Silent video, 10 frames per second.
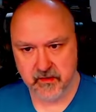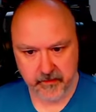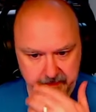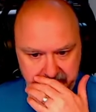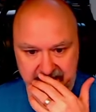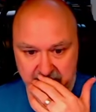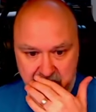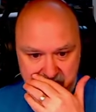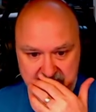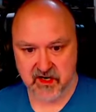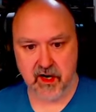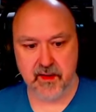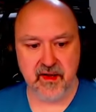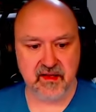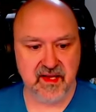Not that I care about
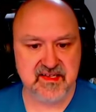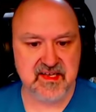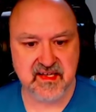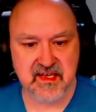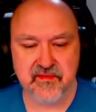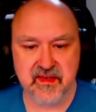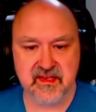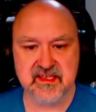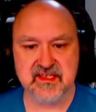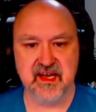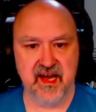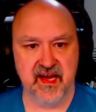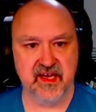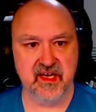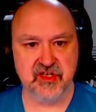time. Let's give this
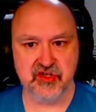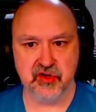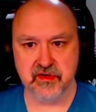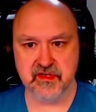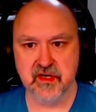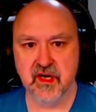a shot.